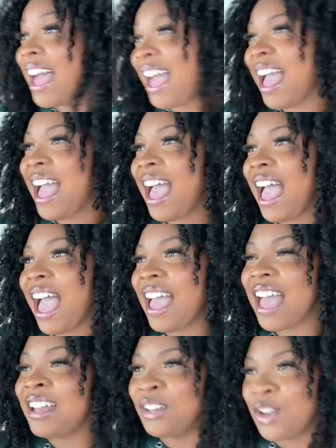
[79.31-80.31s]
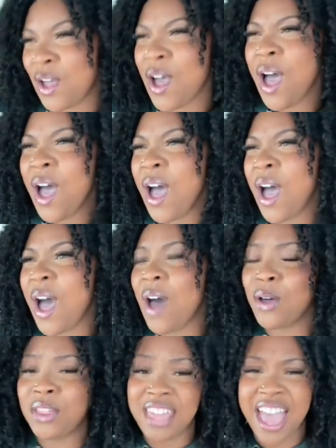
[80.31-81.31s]
I
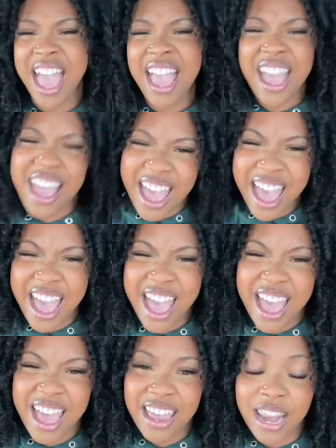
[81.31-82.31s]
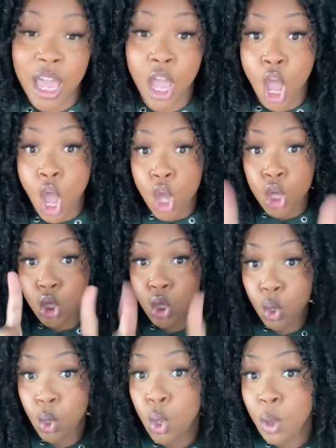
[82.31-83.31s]
know that
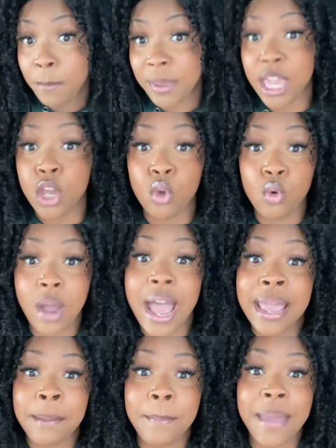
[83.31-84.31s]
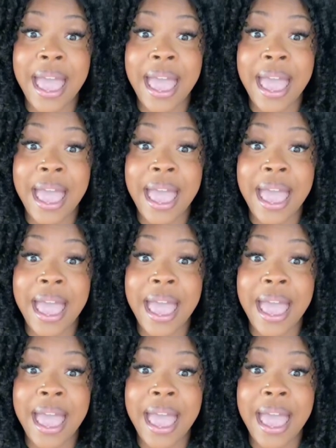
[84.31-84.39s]
you'll be right